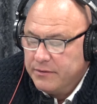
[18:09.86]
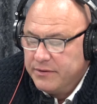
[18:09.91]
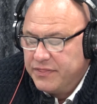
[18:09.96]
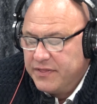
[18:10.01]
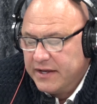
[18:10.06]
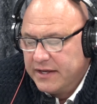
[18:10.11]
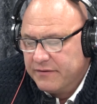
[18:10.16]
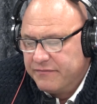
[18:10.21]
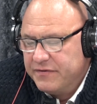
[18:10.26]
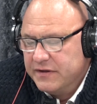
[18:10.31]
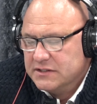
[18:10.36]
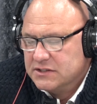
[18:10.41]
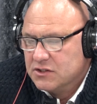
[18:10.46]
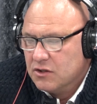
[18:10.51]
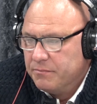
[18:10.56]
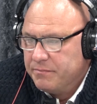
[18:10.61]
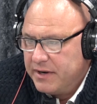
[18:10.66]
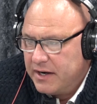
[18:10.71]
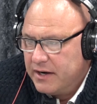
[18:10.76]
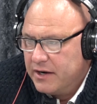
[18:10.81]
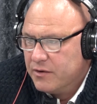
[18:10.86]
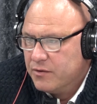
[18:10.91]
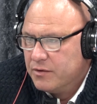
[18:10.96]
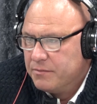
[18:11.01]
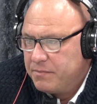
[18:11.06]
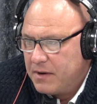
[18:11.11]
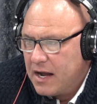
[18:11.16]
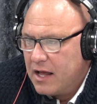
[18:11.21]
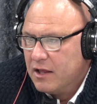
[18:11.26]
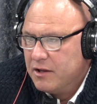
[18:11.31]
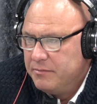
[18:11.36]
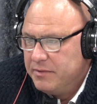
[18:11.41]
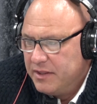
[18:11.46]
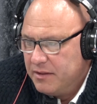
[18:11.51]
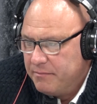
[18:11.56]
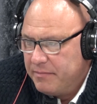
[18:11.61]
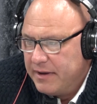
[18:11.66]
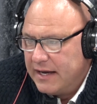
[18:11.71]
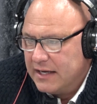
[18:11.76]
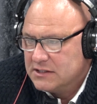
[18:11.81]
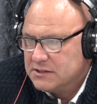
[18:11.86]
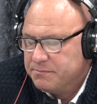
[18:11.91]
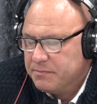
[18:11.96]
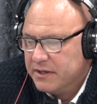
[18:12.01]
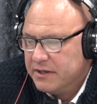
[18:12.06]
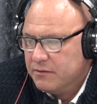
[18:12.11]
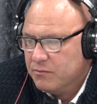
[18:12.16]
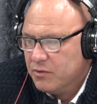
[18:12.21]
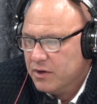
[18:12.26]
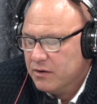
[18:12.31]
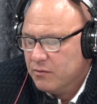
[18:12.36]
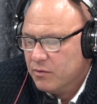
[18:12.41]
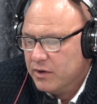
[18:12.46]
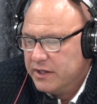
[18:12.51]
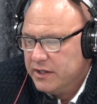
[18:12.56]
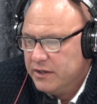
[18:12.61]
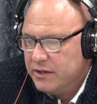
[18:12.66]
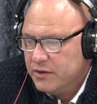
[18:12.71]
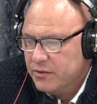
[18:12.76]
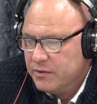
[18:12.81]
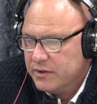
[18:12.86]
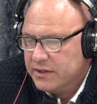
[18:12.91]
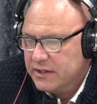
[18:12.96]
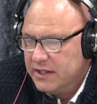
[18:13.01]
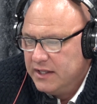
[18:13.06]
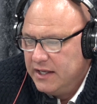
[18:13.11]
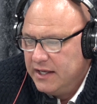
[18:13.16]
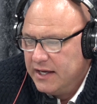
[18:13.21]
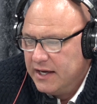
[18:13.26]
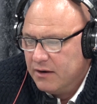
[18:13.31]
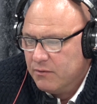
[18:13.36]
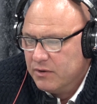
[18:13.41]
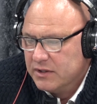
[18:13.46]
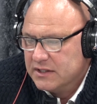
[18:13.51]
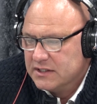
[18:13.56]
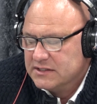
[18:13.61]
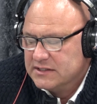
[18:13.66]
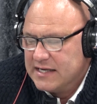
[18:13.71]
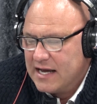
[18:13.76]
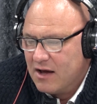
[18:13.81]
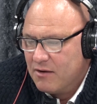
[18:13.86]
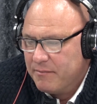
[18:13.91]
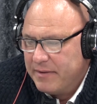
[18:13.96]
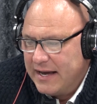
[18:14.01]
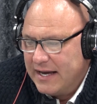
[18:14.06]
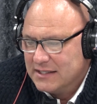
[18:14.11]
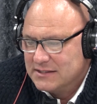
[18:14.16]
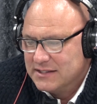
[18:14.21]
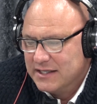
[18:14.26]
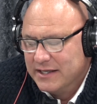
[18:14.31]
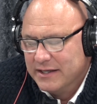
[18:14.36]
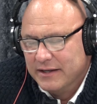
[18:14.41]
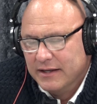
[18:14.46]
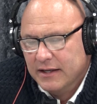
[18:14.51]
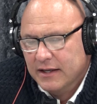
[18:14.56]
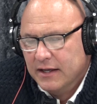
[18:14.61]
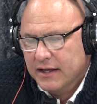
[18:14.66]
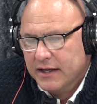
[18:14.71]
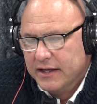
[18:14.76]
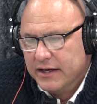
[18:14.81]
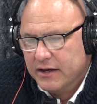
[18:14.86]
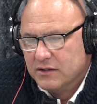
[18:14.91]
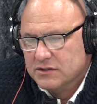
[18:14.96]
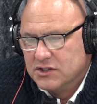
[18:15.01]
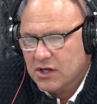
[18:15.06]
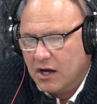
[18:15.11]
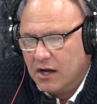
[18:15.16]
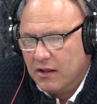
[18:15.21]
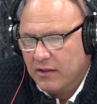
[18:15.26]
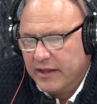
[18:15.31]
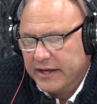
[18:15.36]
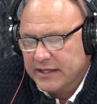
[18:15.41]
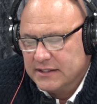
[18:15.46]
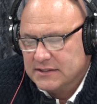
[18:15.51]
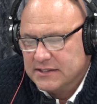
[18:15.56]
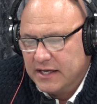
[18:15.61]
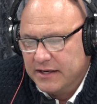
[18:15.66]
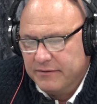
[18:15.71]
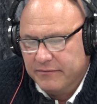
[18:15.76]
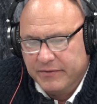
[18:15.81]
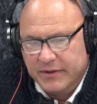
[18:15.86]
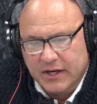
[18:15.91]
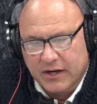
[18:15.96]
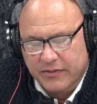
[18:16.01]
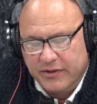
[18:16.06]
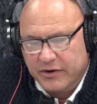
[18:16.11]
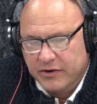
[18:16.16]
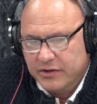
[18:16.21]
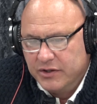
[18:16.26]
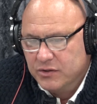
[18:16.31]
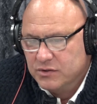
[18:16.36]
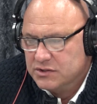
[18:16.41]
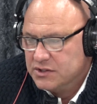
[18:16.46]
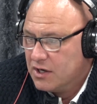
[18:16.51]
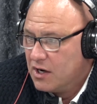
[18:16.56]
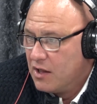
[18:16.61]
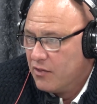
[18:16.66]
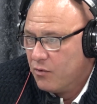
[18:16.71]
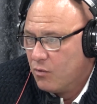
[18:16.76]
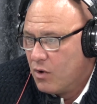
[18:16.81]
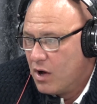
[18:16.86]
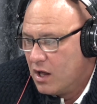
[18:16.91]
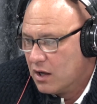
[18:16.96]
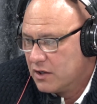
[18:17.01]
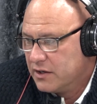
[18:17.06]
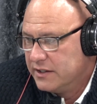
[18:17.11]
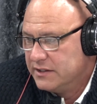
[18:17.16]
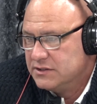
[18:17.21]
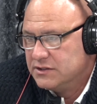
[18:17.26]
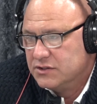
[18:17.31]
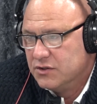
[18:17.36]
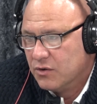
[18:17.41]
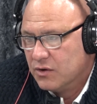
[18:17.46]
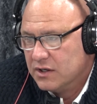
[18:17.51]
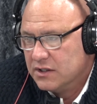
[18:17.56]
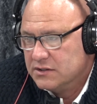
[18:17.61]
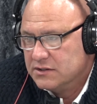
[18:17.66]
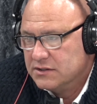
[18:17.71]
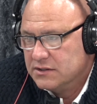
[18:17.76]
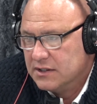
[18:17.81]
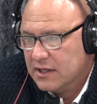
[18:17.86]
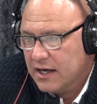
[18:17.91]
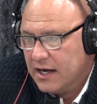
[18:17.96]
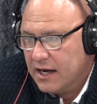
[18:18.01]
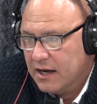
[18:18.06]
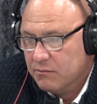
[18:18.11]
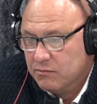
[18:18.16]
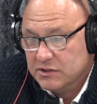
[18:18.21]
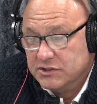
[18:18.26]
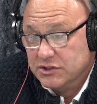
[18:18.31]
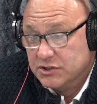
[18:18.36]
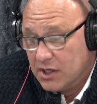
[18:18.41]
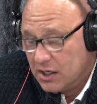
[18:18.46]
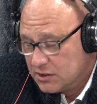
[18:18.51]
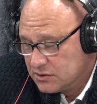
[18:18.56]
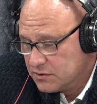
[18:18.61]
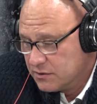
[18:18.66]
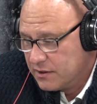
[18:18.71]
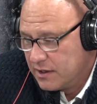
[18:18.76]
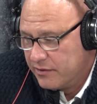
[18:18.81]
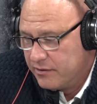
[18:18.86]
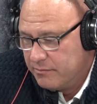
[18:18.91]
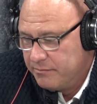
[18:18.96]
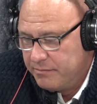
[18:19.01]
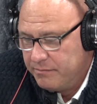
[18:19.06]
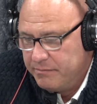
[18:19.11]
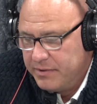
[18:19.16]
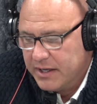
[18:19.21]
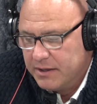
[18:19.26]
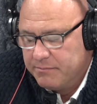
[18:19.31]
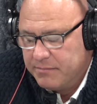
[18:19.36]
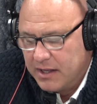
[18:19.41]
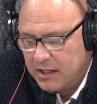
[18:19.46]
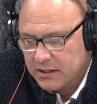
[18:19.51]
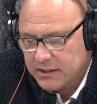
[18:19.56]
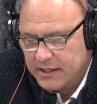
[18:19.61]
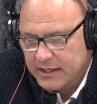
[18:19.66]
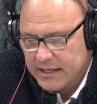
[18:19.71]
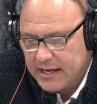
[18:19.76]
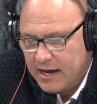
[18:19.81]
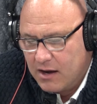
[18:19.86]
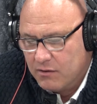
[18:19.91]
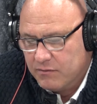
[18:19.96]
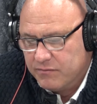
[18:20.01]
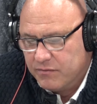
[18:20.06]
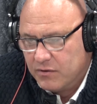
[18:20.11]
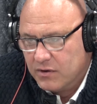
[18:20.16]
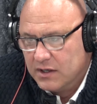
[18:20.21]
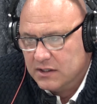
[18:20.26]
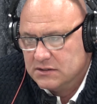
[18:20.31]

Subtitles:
would think a physical barrier would probably be the best, but what you do with the sound masking, it's all, like I said, they're used in all the Walgreens stores, which is also another big Belden account for us.